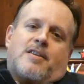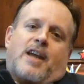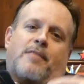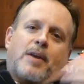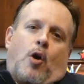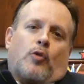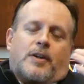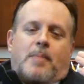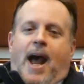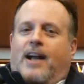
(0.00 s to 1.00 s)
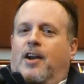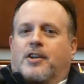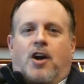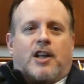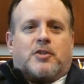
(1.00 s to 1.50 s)
They've been holding back
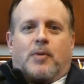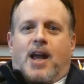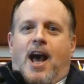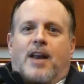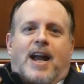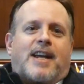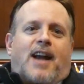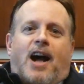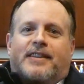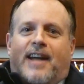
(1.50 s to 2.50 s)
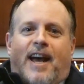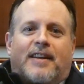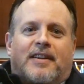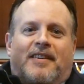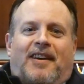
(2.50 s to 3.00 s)
on cuts. We had eight, nine, ten.